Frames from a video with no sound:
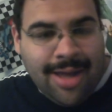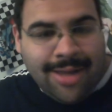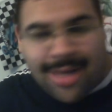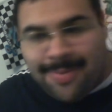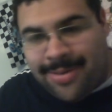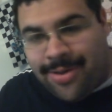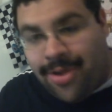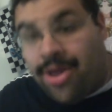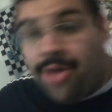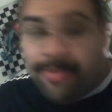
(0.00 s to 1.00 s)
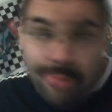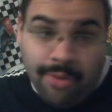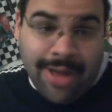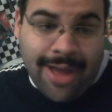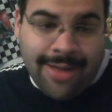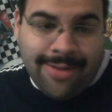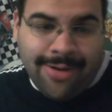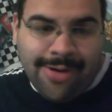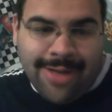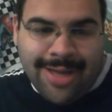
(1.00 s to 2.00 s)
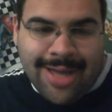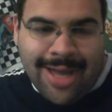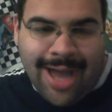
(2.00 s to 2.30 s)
Uh, text me solo, okay, so he